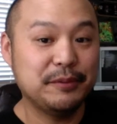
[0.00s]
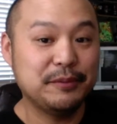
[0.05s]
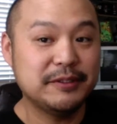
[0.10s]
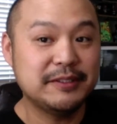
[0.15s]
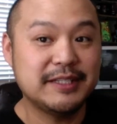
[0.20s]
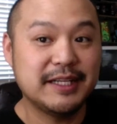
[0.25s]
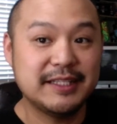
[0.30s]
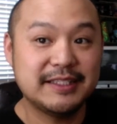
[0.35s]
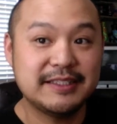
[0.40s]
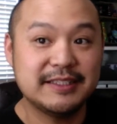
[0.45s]
much
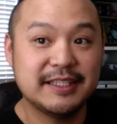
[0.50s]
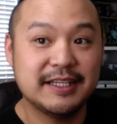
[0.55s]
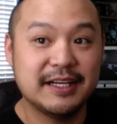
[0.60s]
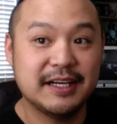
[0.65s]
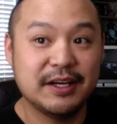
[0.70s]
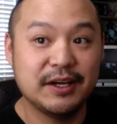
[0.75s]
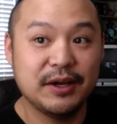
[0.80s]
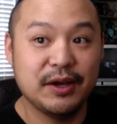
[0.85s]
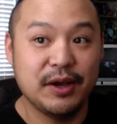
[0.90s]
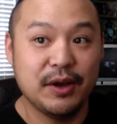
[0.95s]
that's
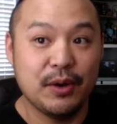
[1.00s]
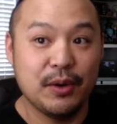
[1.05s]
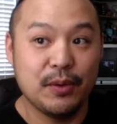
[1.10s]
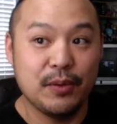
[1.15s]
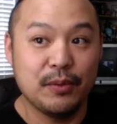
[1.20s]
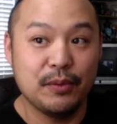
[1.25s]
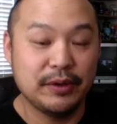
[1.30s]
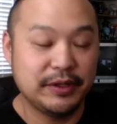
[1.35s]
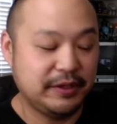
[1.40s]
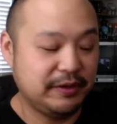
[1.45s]

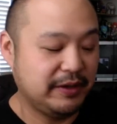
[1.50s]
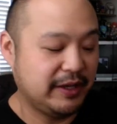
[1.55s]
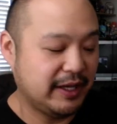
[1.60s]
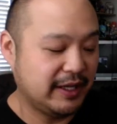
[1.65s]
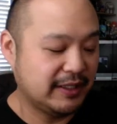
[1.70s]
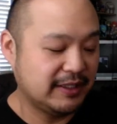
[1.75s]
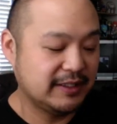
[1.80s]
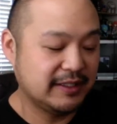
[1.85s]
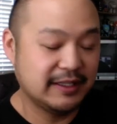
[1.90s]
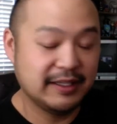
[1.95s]
what you
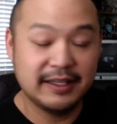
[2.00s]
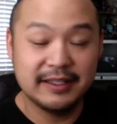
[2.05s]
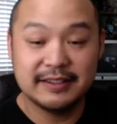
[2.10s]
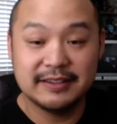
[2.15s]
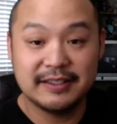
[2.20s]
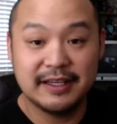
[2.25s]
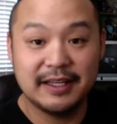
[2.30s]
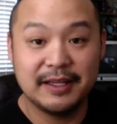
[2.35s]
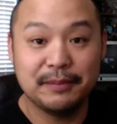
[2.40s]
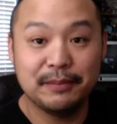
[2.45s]
get
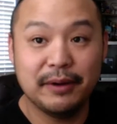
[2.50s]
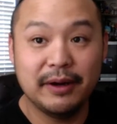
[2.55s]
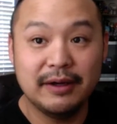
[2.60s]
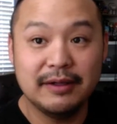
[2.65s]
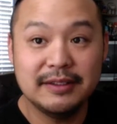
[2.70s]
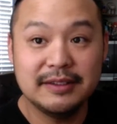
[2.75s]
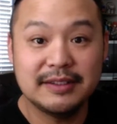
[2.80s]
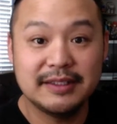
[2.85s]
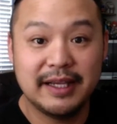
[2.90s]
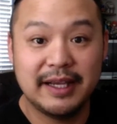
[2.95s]
inside the
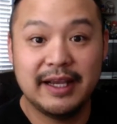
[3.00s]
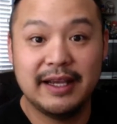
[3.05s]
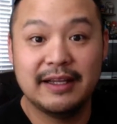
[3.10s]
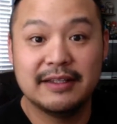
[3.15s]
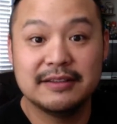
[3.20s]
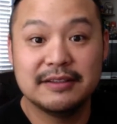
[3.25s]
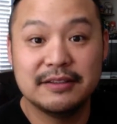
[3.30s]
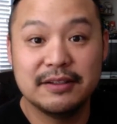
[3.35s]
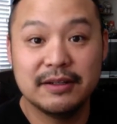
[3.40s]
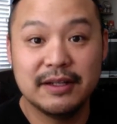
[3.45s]
box.
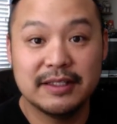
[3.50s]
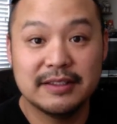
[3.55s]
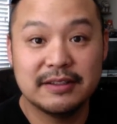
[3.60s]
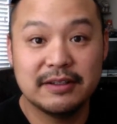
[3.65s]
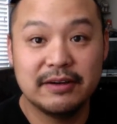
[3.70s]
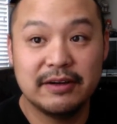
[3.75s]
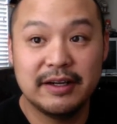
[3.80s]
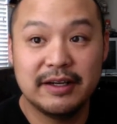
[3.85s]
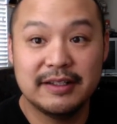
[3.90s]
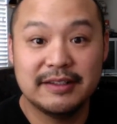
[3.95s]
And so let's
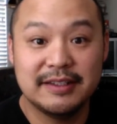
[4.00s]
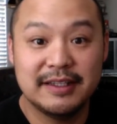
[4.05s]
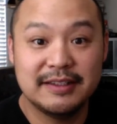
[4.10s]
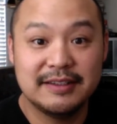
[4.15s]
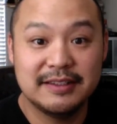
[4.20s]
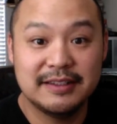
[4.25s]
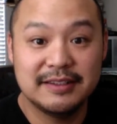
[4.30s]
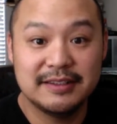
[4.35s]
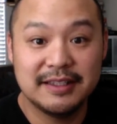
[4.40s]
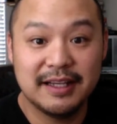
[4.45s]
go ahead and
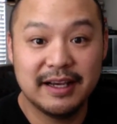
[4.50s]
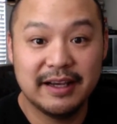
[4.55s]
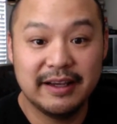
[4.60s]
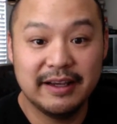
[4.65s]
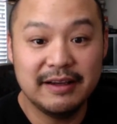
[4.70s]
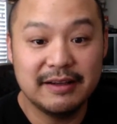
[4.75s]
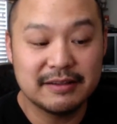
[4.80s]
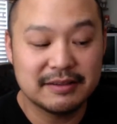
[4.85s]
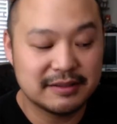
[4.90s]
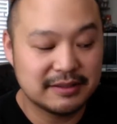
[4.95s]
test this guy
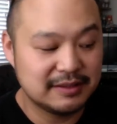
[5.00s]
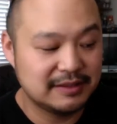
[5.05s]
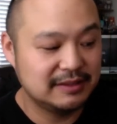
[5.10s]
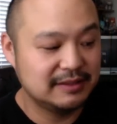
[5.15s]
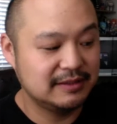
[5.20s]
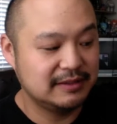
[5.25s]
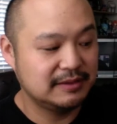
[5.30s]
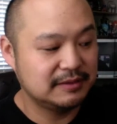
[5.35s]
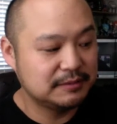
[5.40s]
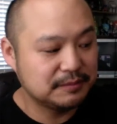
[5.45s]
out.
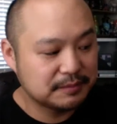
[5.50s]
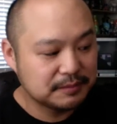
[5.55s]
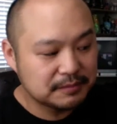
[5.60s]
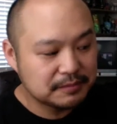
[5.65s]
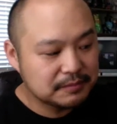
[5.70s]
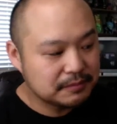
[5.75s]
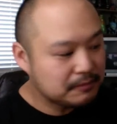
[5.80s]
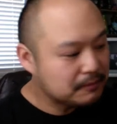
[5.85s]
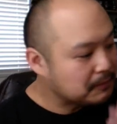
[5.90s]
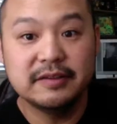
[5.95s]

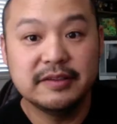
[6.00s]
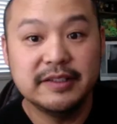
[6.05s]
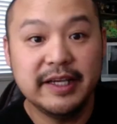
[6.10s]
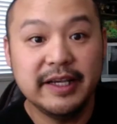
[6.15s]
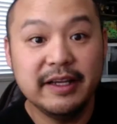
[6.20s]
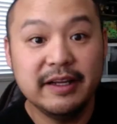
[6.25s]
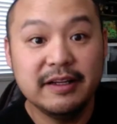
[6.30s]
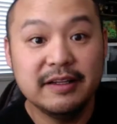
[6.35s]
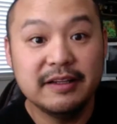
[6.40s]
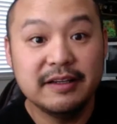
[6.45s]

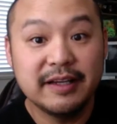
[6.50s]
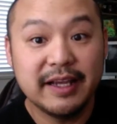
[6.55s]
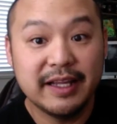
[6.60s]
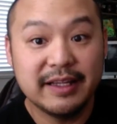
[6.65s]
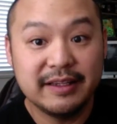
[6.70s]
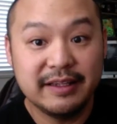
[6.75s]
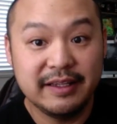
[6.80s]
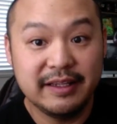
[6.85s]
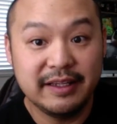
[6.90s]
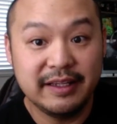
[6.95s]
Taking a look
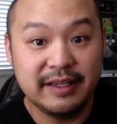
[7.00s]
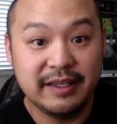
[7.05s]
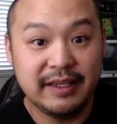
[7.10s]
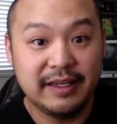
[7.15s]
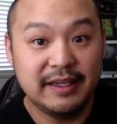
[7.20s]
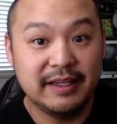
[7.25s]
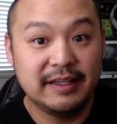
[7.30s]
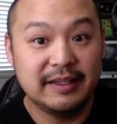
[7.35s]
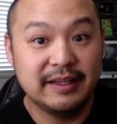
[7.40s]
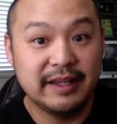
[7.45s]
at
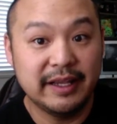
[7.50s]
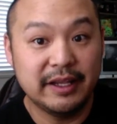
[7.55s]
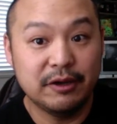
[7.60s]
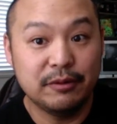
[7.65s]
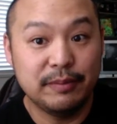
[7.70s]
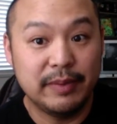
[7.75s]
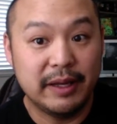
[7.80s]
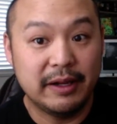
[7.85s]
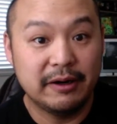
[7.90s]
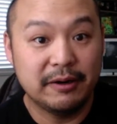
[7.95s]
the Nyko
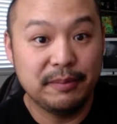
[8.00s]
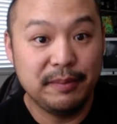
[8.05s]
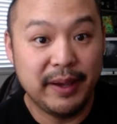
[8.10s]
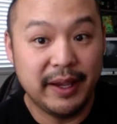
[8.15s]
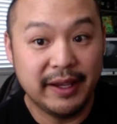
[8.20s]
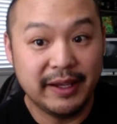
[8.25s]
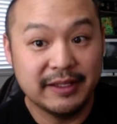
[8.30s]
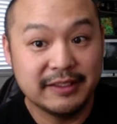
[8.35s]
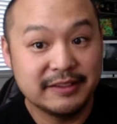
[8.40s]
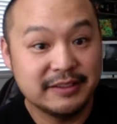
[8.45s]
battery
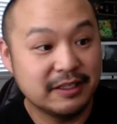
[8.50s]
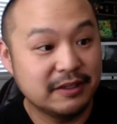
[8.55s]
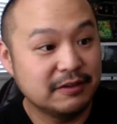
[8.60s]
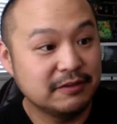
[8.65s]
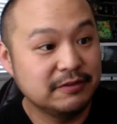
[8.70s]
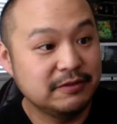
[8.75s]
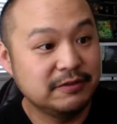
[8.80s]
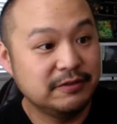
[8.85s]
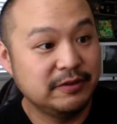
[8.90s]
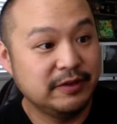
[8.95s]
pack
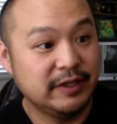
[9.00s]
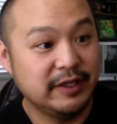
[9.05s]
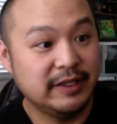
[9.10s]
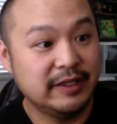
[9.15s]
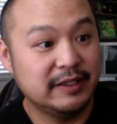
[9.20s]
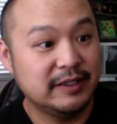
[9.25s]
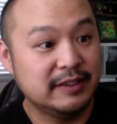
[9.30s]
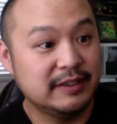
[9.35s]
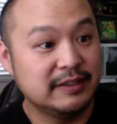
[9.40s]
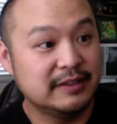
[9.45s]
itself
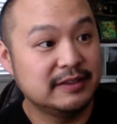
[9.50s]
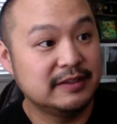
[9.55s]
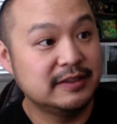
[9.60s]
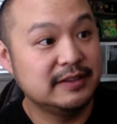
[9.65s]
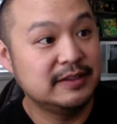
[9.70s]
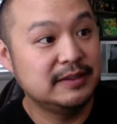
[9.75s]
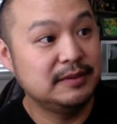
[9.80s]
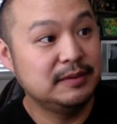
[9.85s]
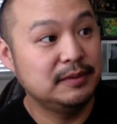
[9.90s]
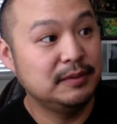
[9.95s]

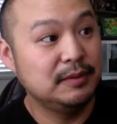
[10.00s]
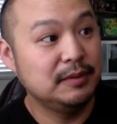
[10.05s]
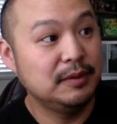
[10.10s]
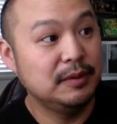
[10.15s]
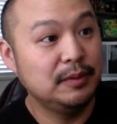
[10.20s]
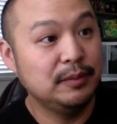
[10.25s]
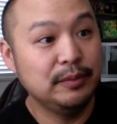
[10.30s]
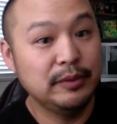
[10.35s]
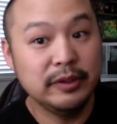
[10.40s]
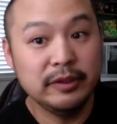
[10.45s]
is
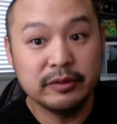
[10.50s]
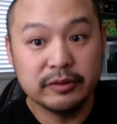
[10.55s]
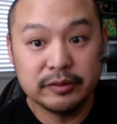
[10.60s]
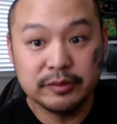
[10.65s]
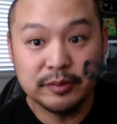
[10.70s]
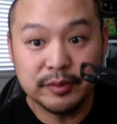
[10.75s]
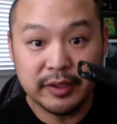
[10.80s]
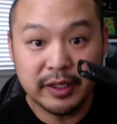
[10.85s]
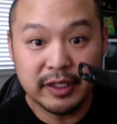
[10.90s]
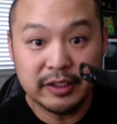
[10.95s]
pretty cool.
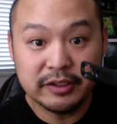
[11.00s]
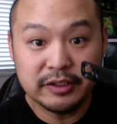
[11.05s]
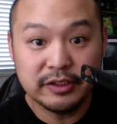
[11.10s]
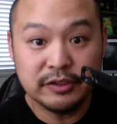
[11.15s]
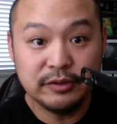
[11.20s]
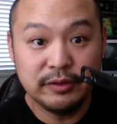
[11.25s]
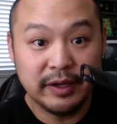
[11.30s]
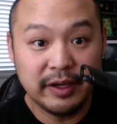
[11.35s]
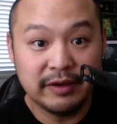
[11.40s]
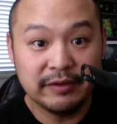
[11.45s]
Not
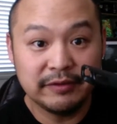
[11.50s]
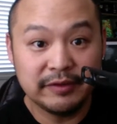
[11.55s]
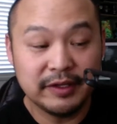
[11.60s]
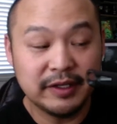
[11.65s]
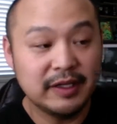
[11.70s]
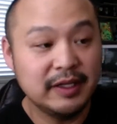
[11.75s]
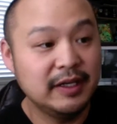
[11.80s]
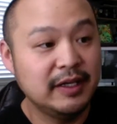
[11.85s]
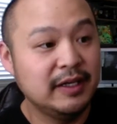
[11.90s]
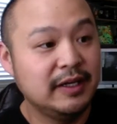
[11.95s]
too
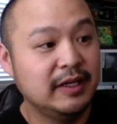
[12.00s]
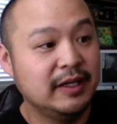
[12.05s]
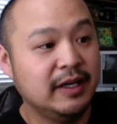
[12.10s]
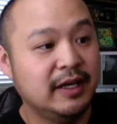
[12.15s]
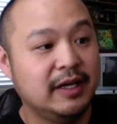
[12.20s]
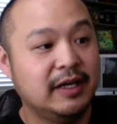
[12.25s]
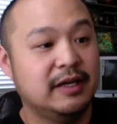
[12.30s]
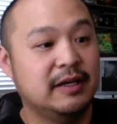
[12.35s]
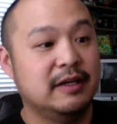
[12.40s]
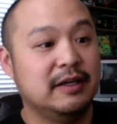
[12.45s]
heavy.
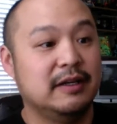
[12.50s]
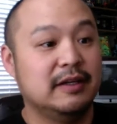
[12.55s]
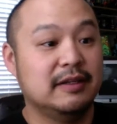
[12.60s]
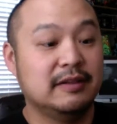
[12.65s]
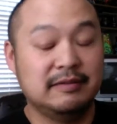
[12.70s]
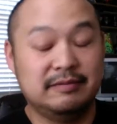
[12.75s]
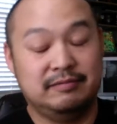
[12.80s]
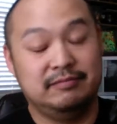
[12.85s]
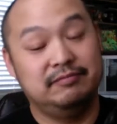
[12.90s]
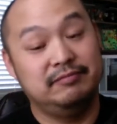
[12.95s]
But